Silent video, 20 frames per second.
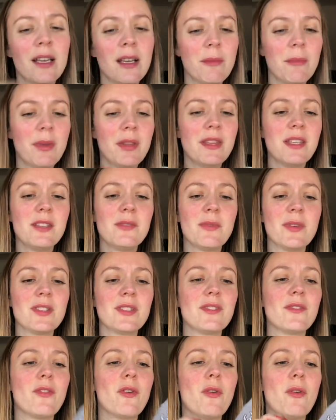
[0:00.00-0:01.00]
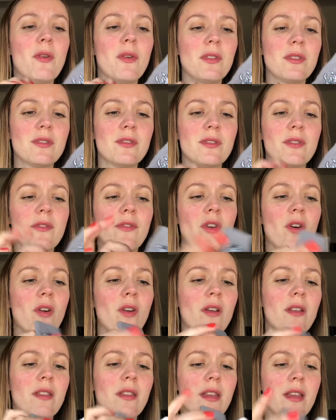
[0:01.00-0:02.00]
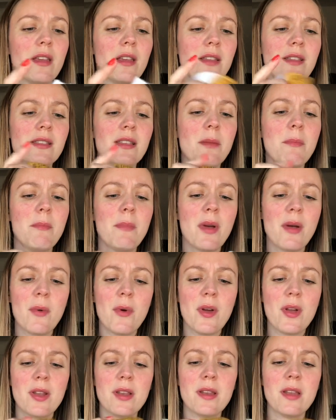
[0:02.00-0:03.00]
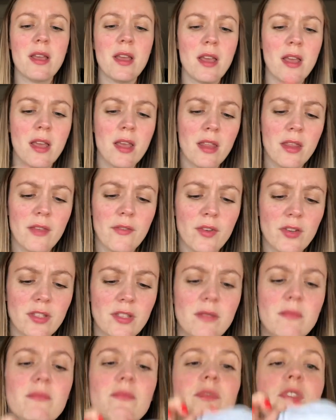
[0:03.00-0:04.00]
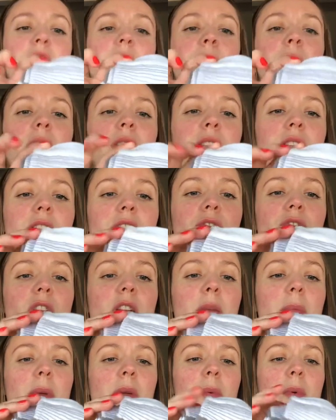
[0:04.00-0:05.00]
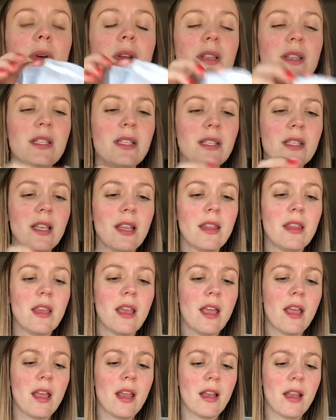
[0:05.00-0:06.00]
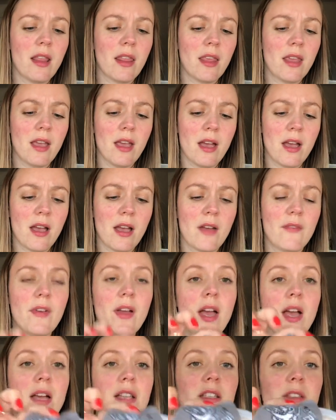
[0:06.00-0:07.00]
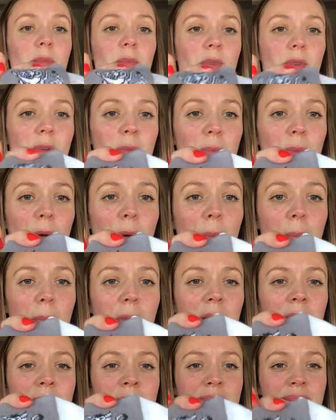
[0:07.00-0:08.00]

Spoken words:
But these ones are all, so they've got the Simba one, they've got some just plain stripy ones, then they have Timon and Pumbaa,